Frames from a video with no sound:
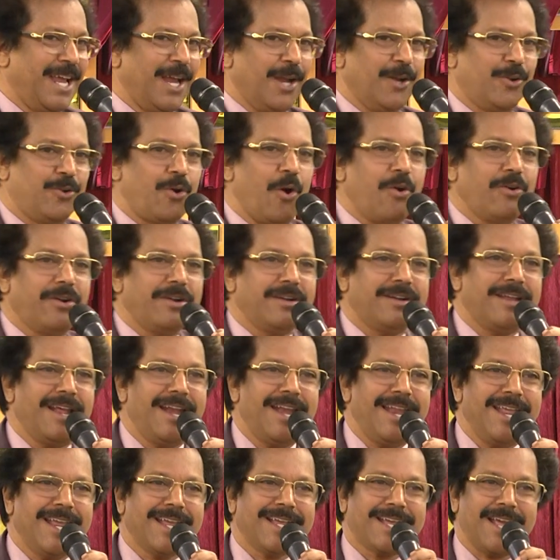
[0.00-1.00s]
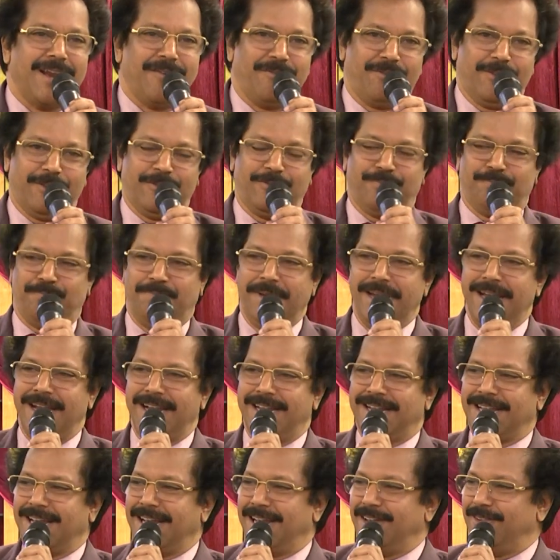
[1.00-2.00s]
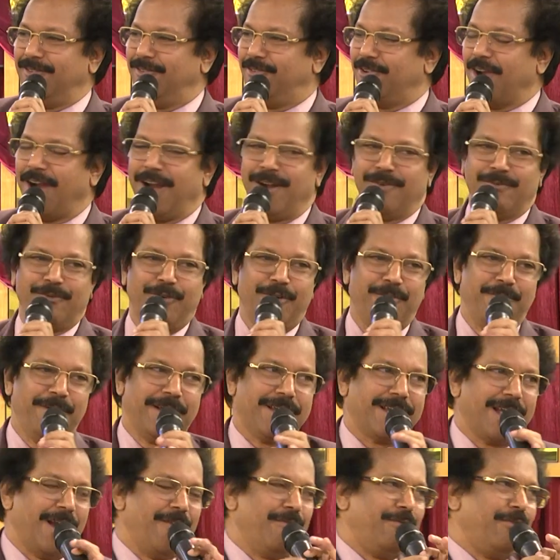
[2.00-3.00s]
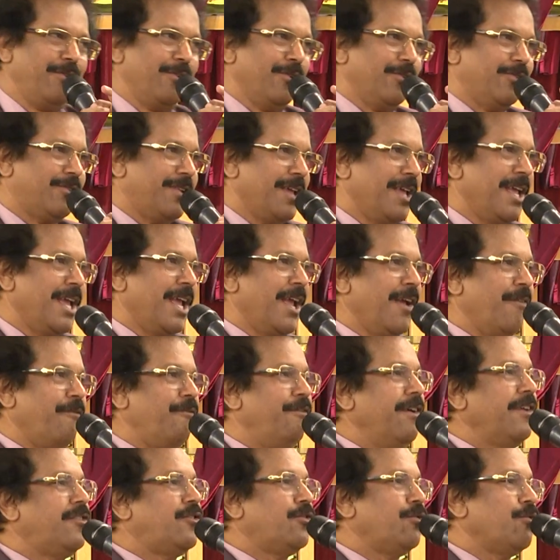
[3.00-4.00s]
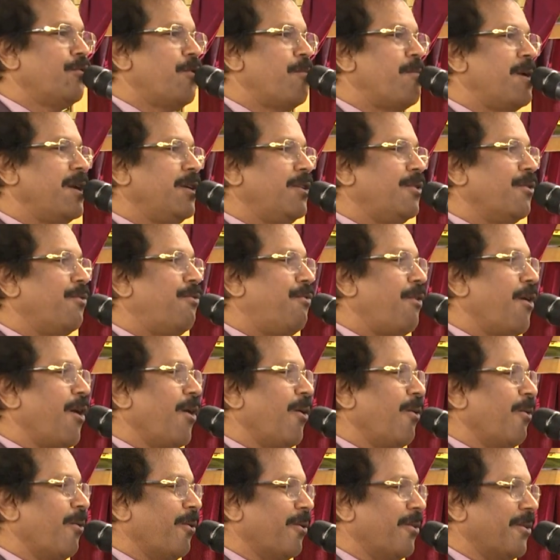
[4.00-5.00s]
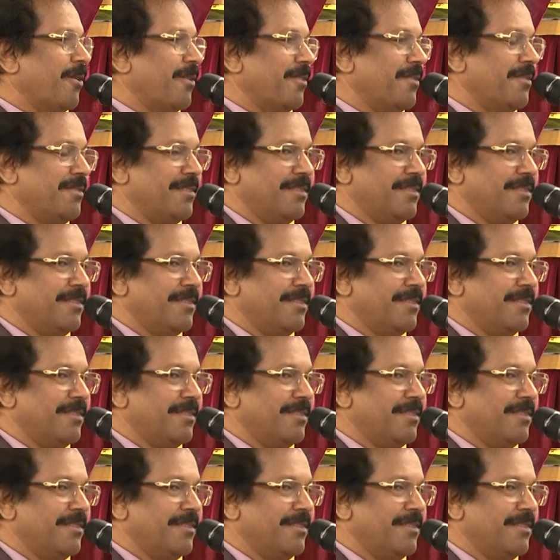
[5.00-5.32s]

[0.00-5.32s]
Totally confused. Peter and John would be confused which woman to follow.